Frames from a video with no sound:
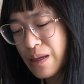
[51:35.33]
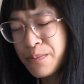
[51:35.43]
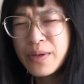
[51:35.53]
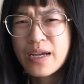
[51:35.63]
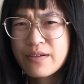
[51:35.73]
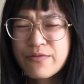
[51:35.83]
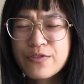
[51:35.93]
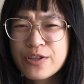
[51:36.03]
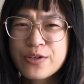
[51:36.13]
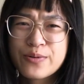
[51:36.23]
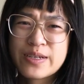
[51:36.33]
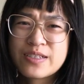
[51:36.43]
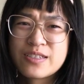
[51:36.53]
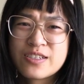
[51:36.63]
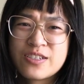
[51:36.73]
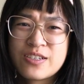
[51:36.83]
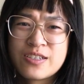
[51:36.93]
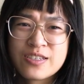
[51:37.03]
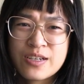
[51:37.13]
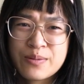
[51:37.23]
But yeah, for the US,
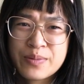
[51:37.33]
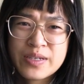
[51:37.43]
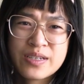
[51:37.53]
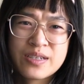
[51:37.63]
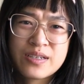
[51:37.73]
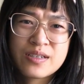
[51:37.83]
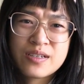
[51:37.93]
it's gonna be